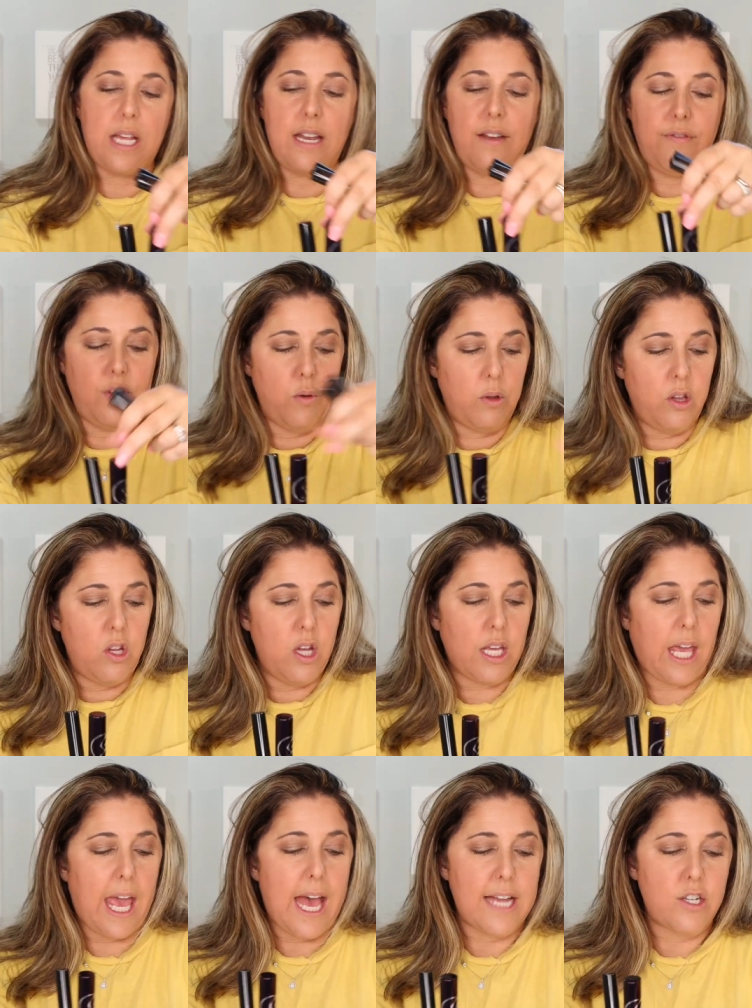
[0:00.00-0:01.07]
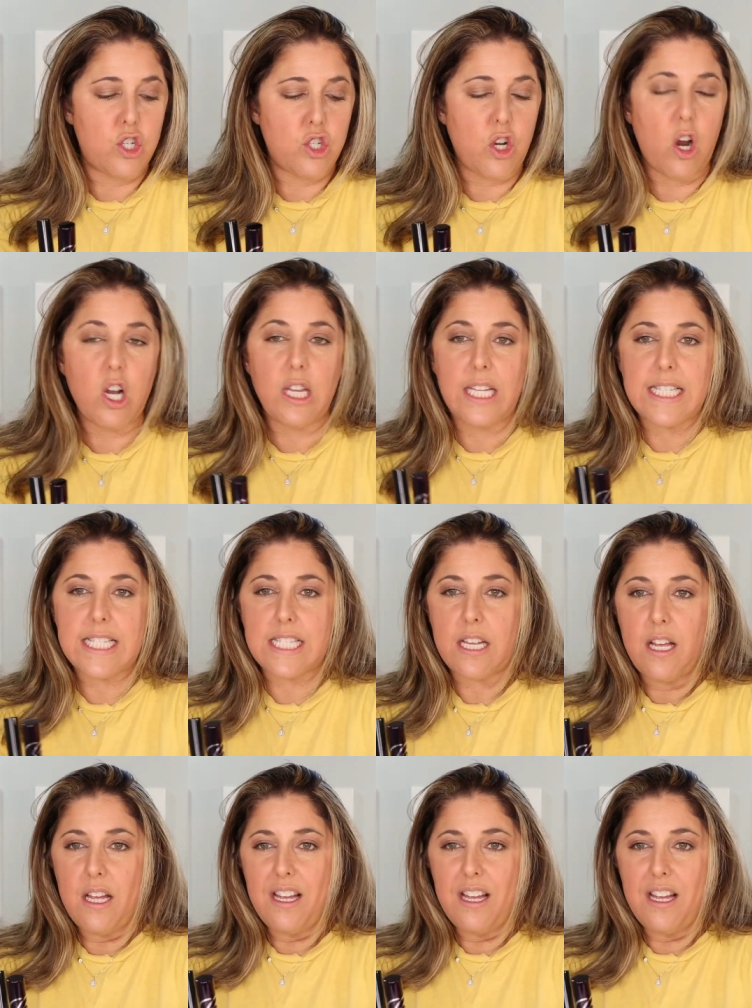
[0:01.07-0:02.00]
And if you look at Charlotte's